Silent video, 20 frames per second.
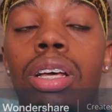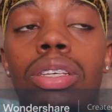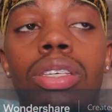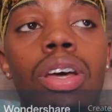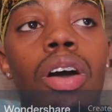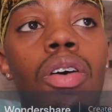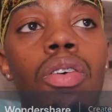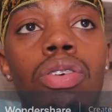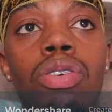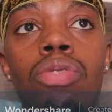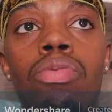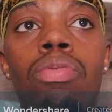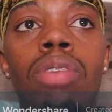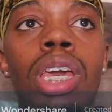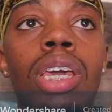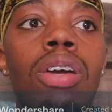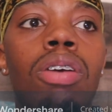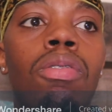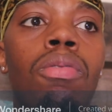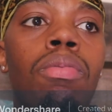so you
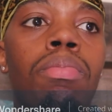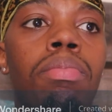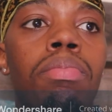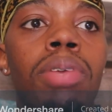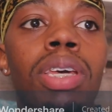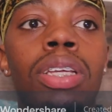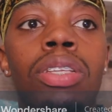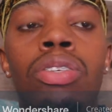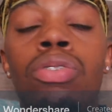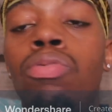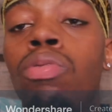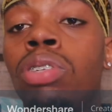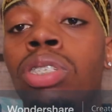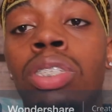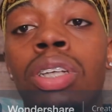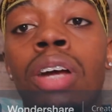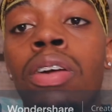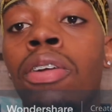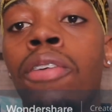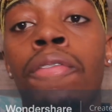ain't gonna be too
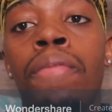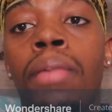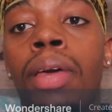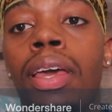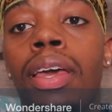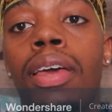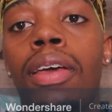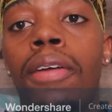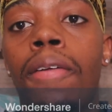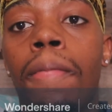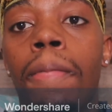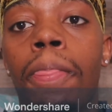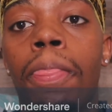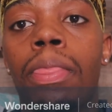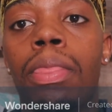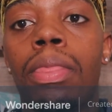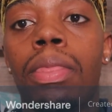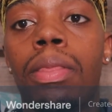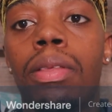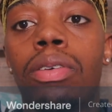assertive man
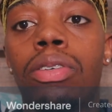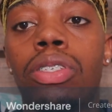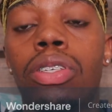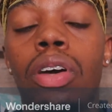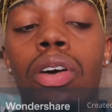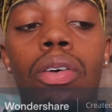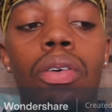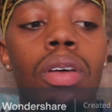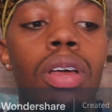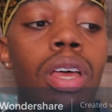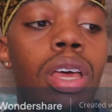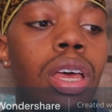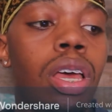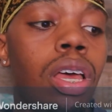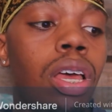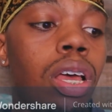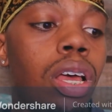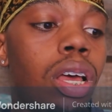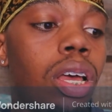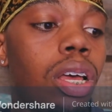so
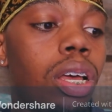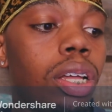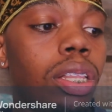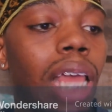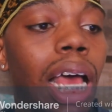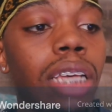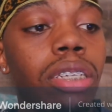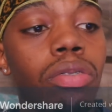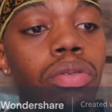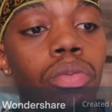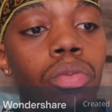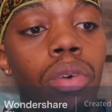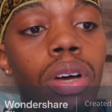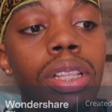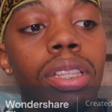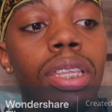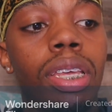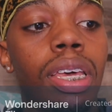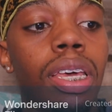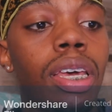that's
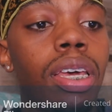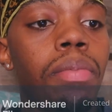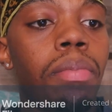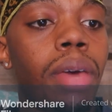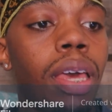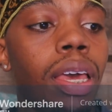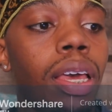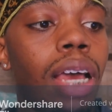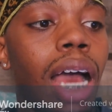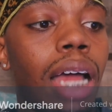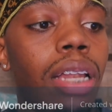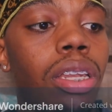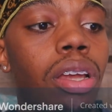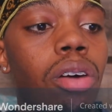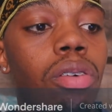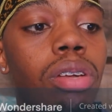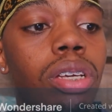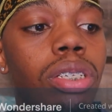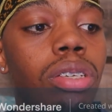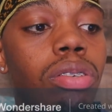one thing man i
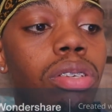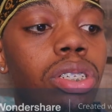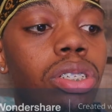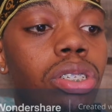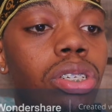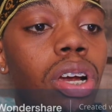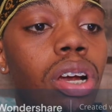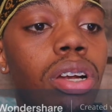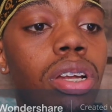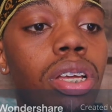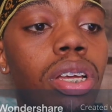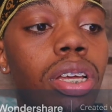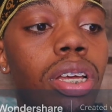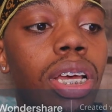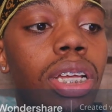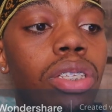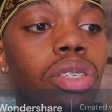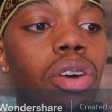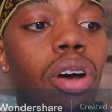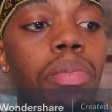noticed on this journey
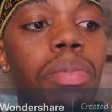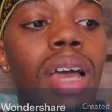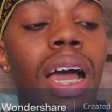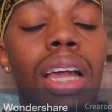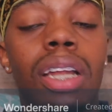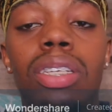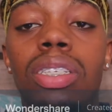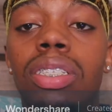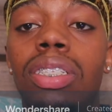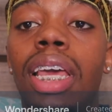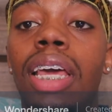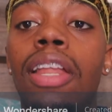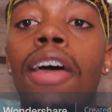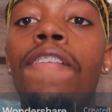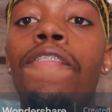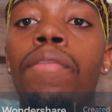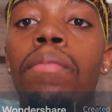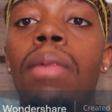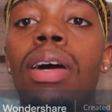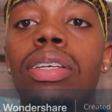it taught me how to stand
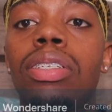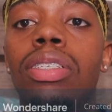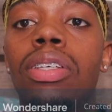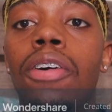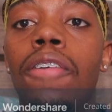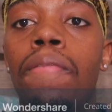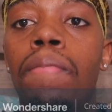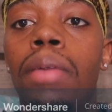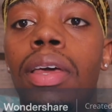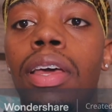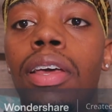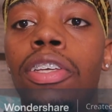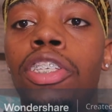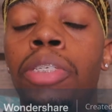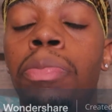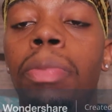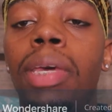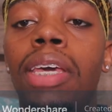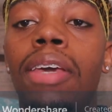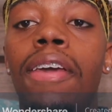up for myself man
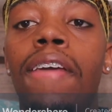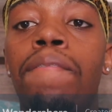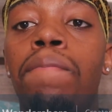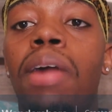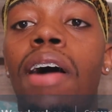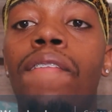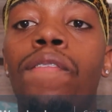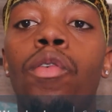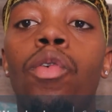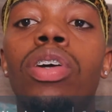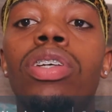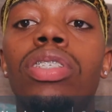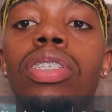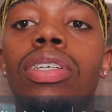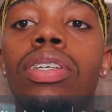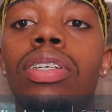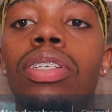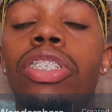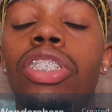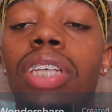speak if my
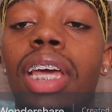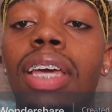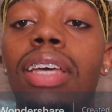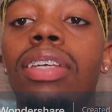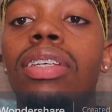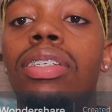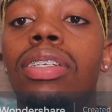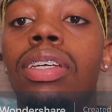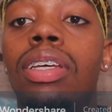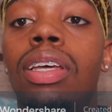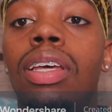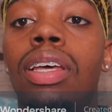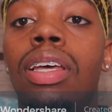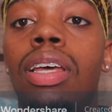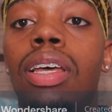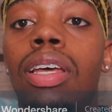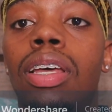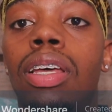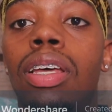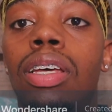voice shakes
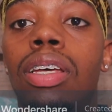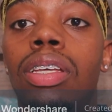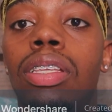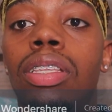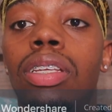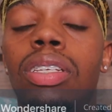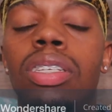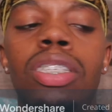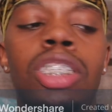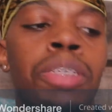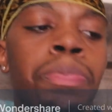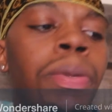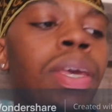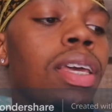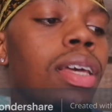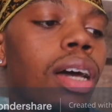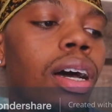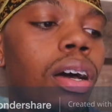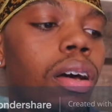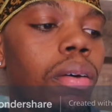to just
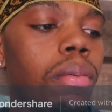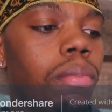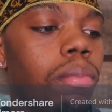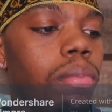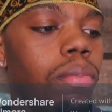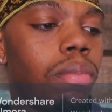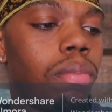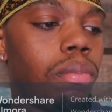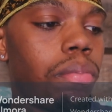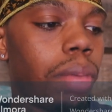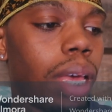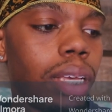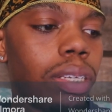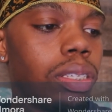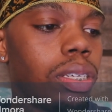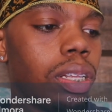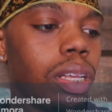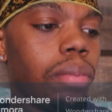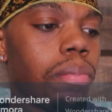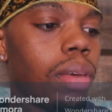speak up
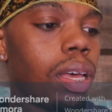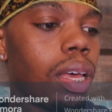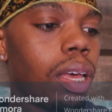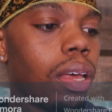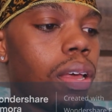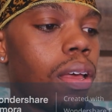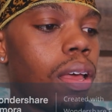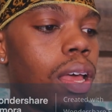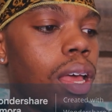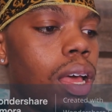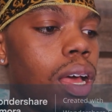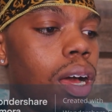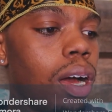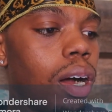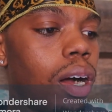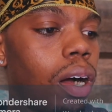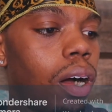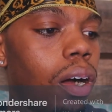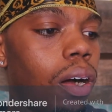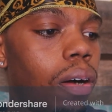basically man
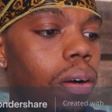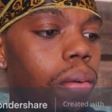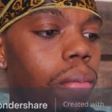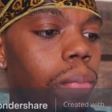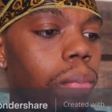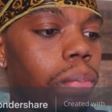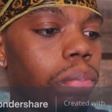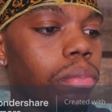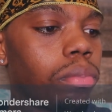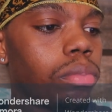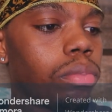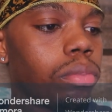um